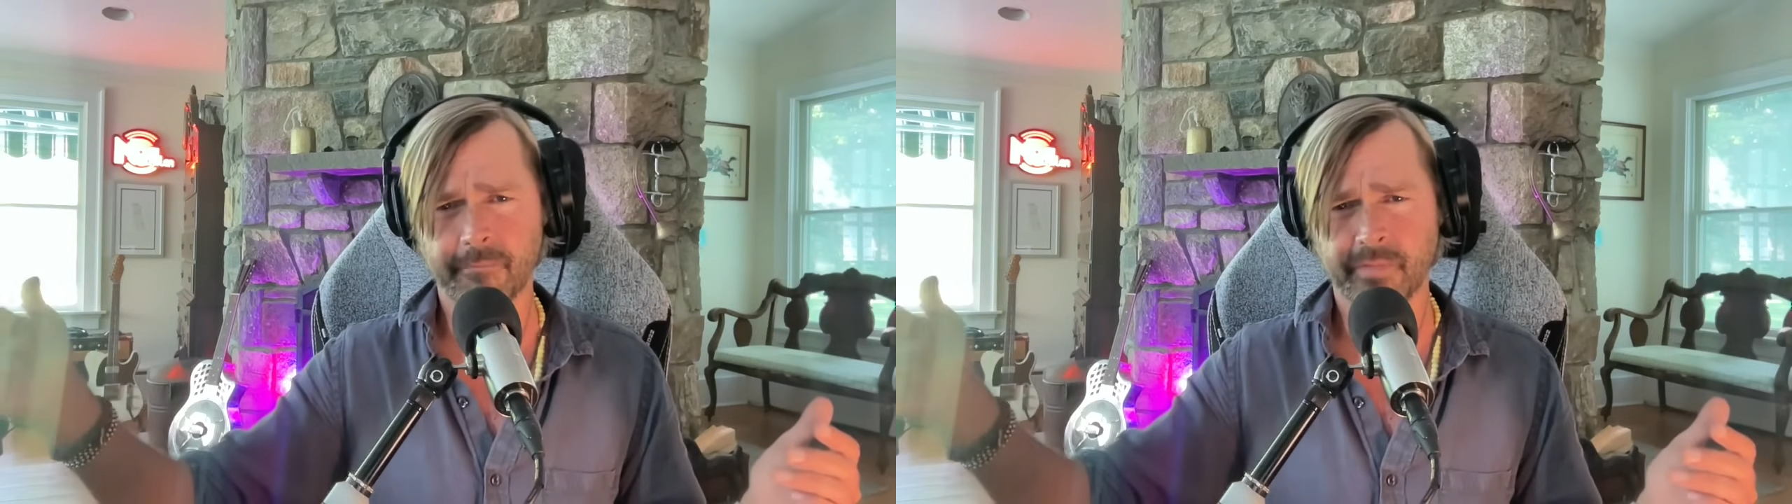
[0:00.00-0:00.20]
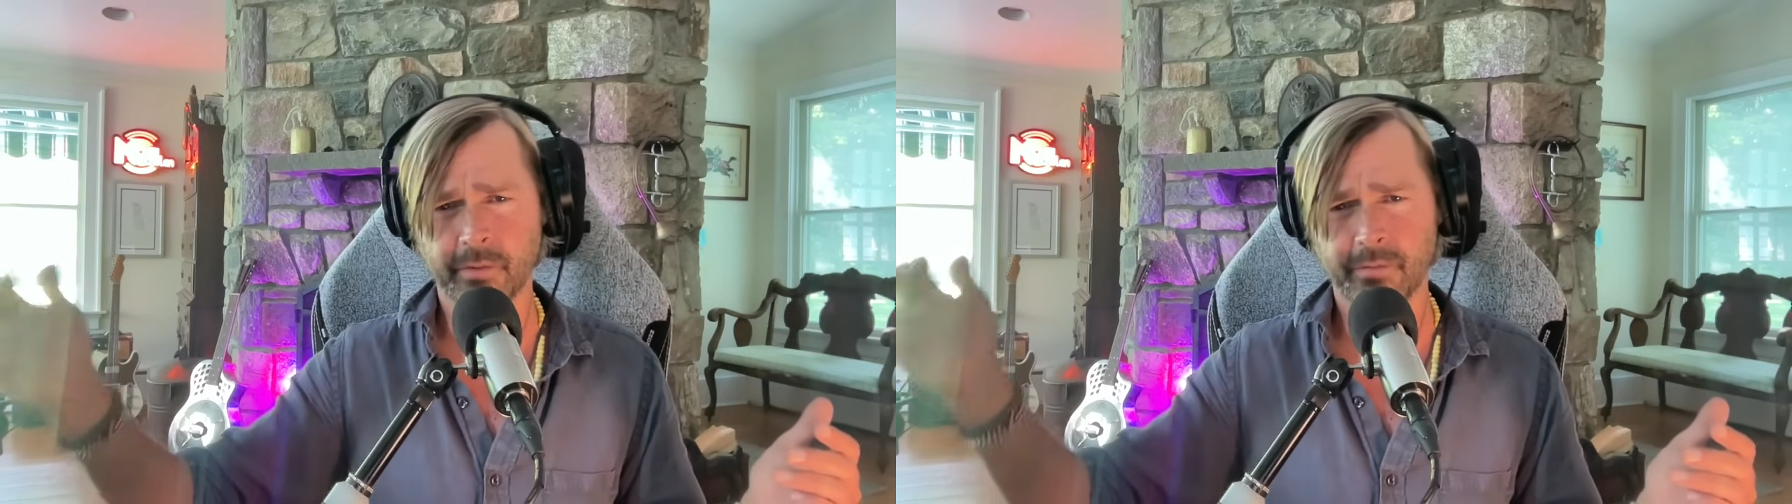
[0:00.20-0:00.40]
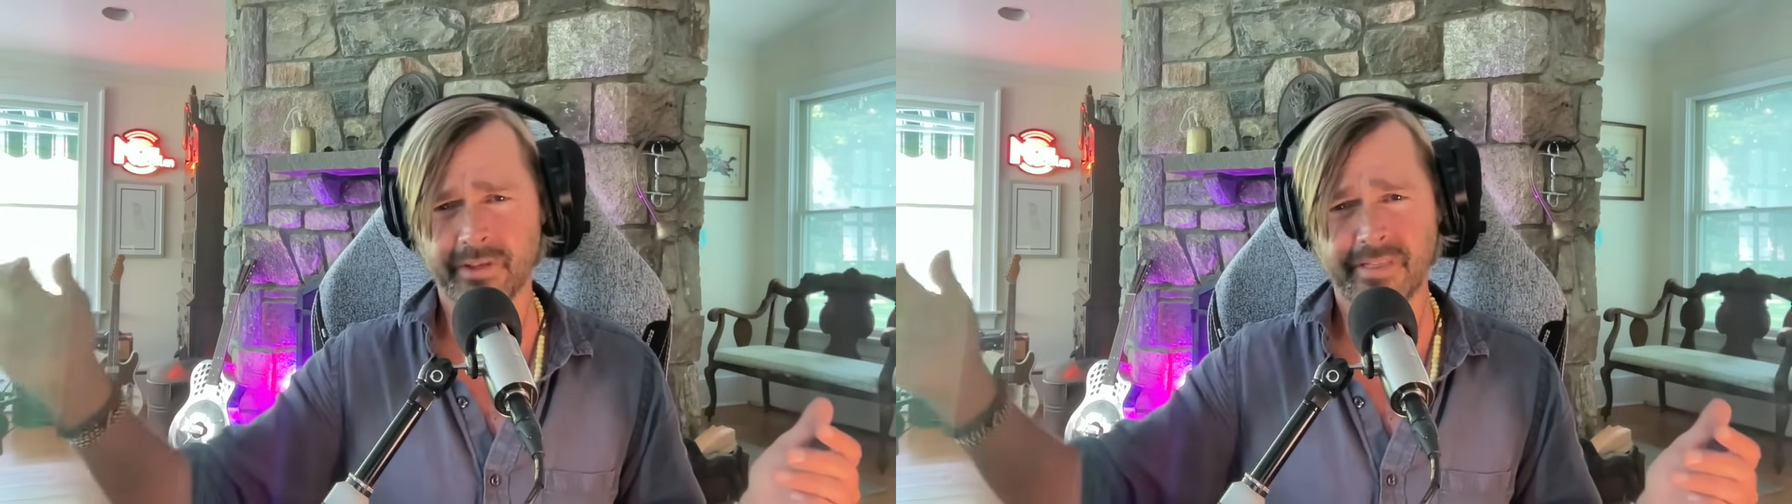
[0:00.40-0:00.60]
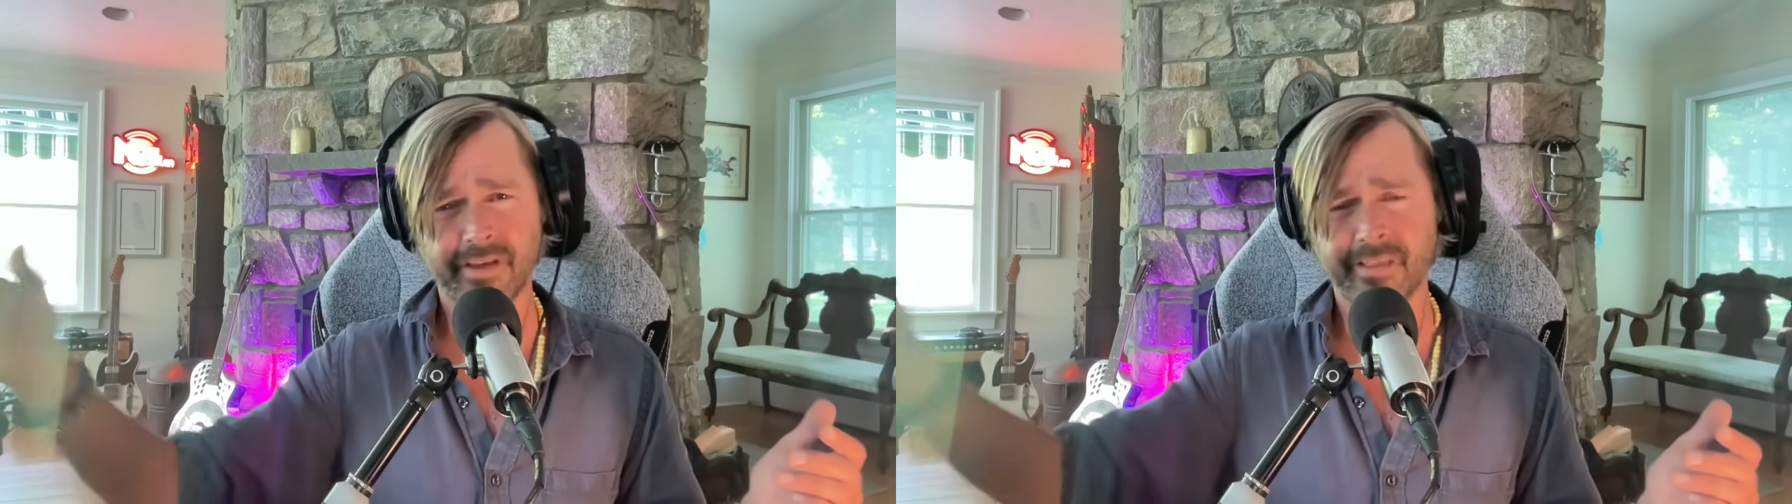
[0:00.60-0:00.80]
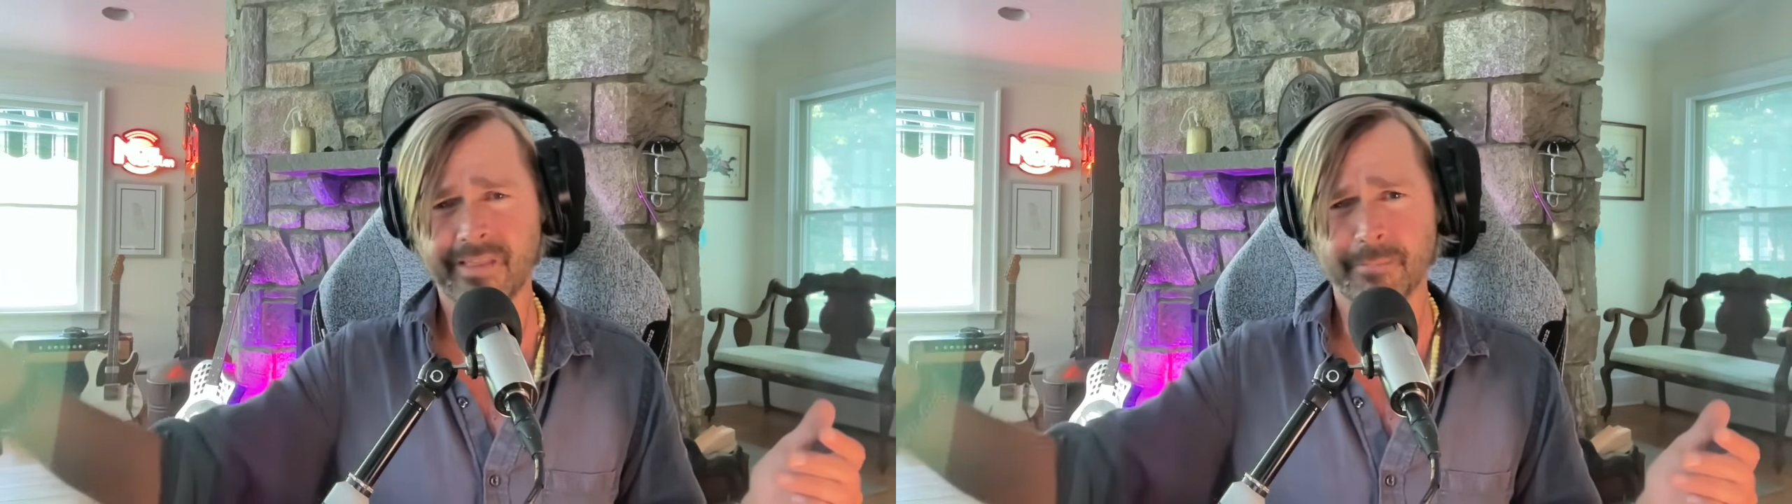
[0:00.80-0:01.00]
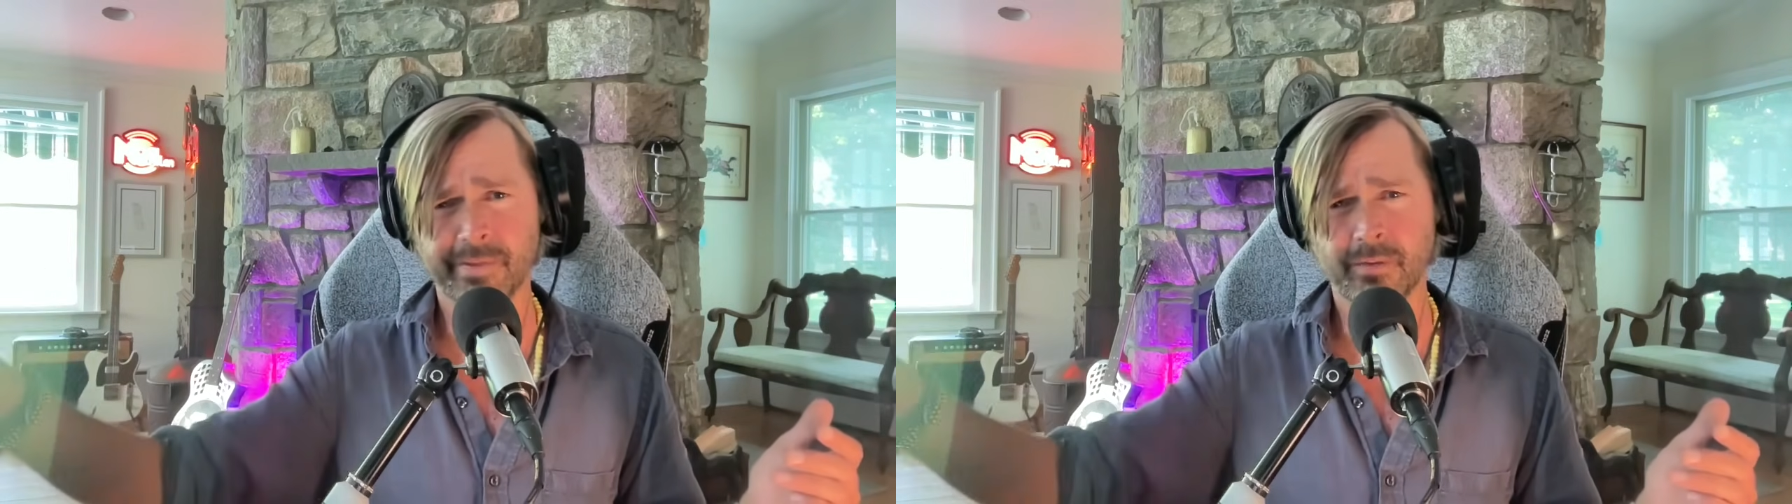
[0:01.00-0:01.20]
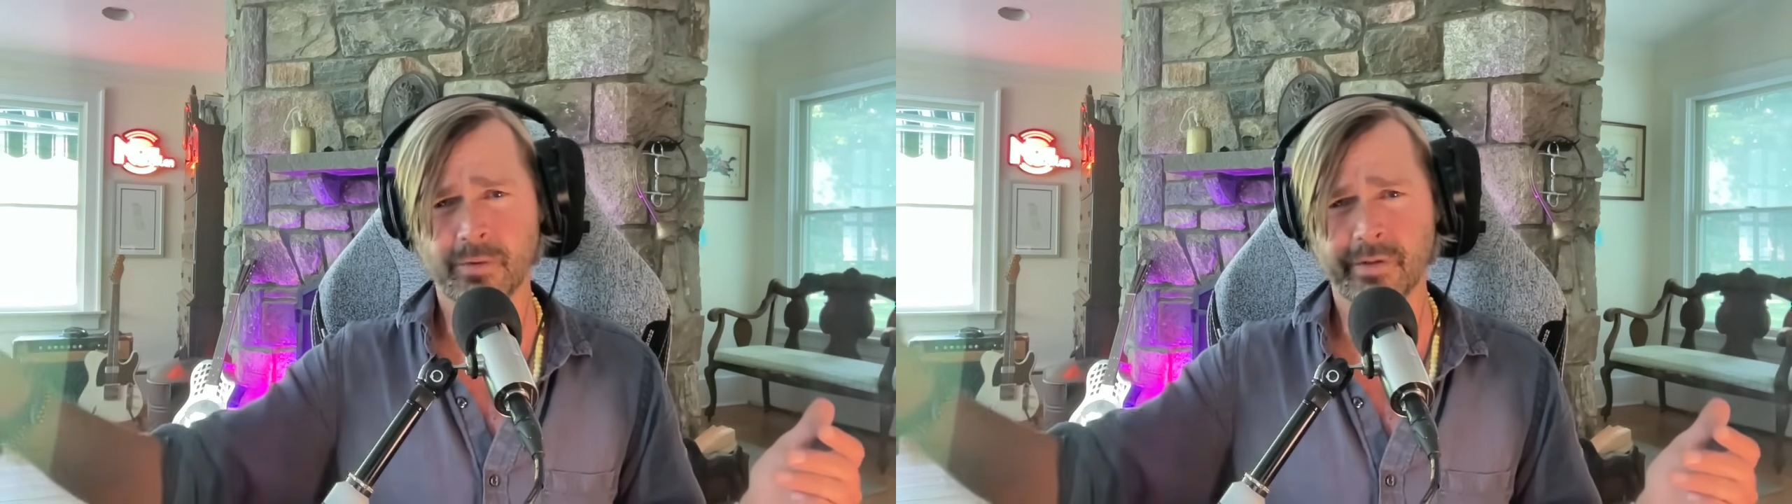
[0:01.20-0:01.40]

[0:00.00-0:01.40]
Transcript: There was a thing in that bill where